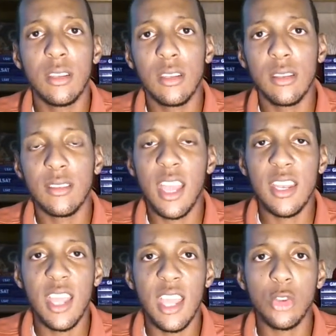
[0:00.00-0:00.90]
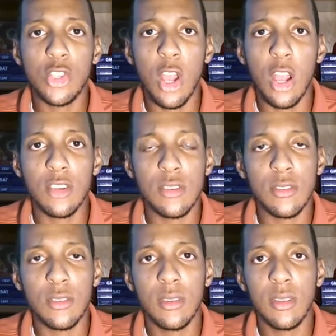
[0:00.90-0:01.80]
to the San Diego
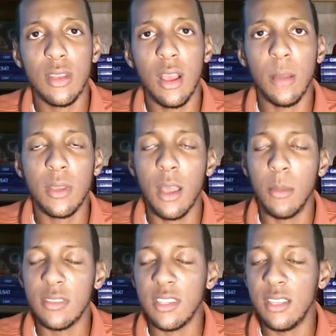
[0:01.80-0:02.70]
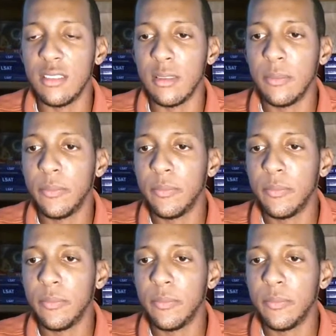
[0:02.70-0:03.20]
Chargers in the upcoming season.